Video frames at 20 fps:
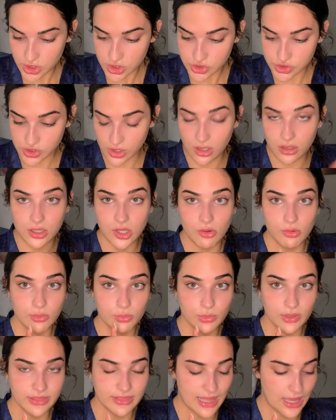so I'll go in
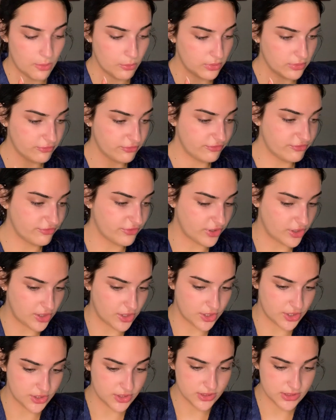with that one
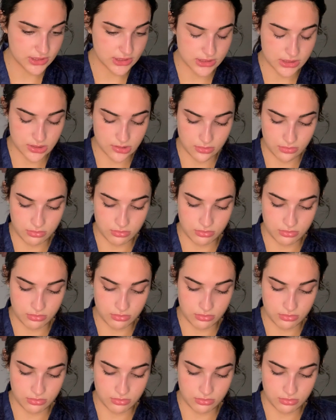first.